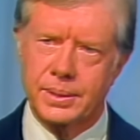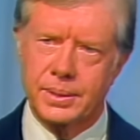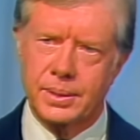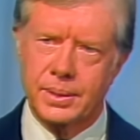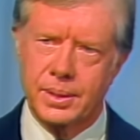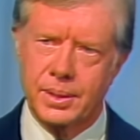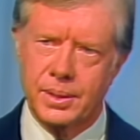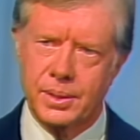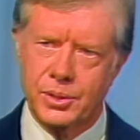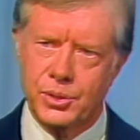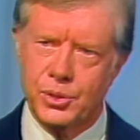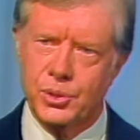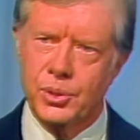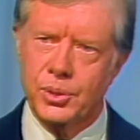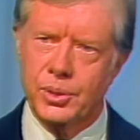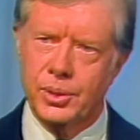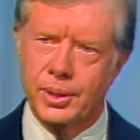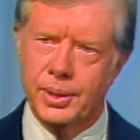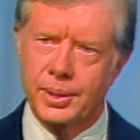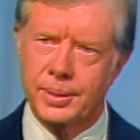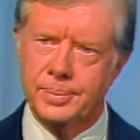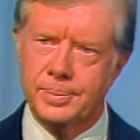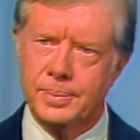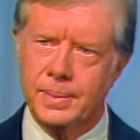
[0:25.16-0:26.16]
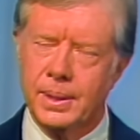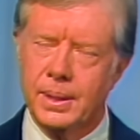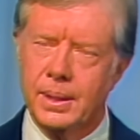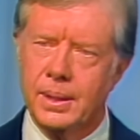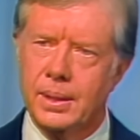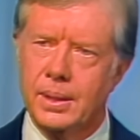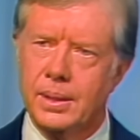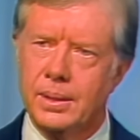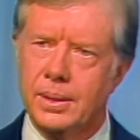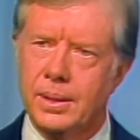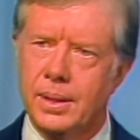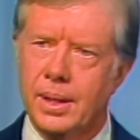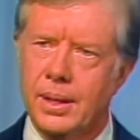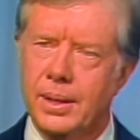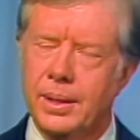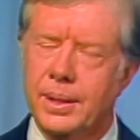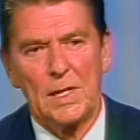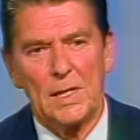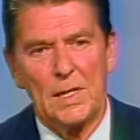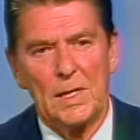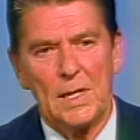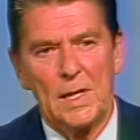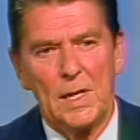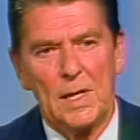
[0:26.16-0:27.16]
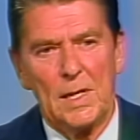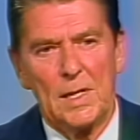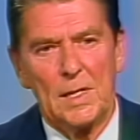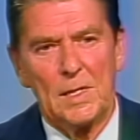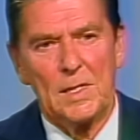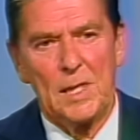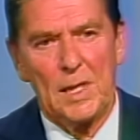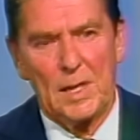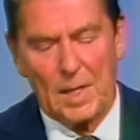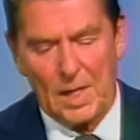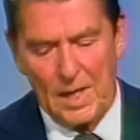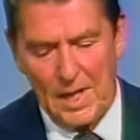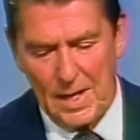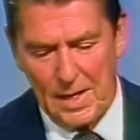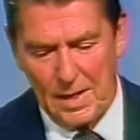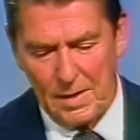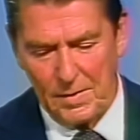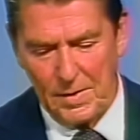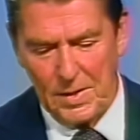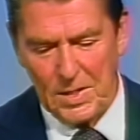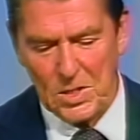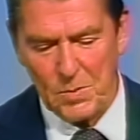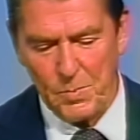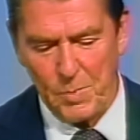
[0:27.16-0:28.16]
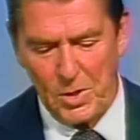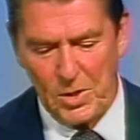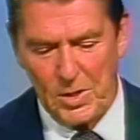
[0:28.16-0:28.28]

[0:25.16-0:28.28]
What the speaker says: the political dialogue has been growing ever more